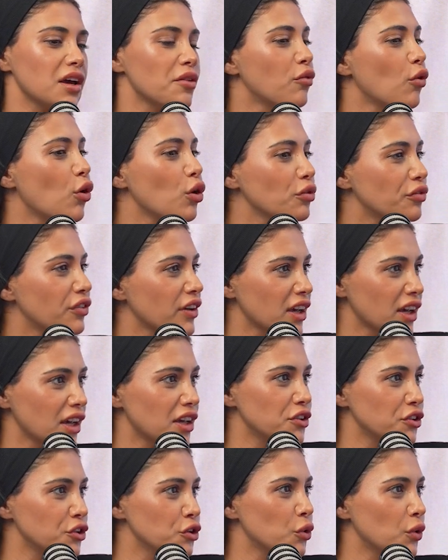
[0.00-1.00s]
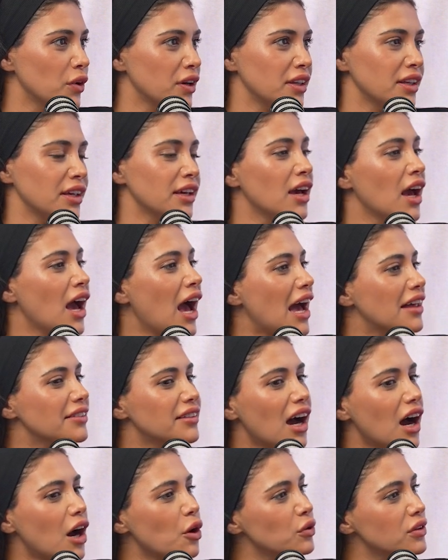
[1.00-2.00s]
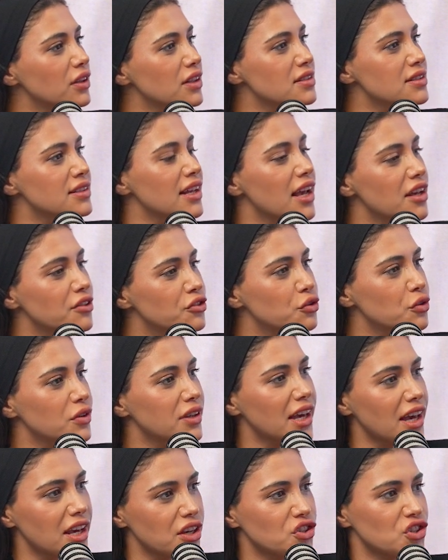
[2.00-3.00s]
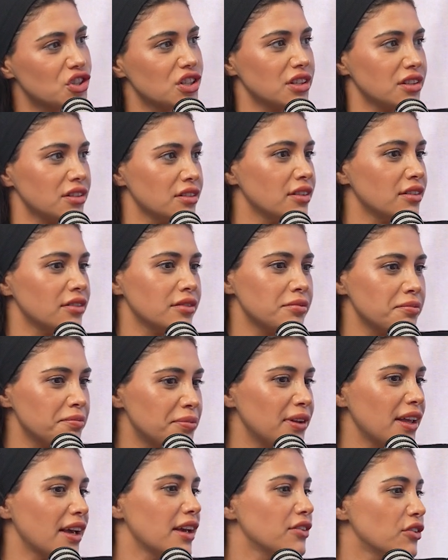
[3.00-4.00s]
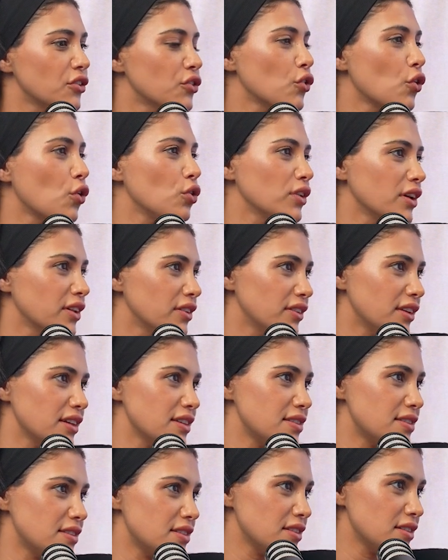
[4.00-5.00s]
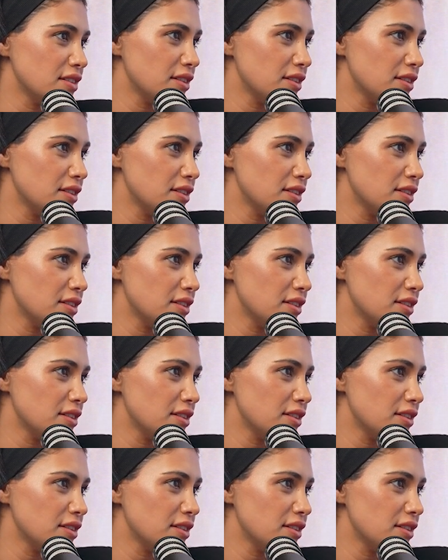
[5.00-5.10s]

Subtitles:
evolving in UAE, and how does the education play the role in this?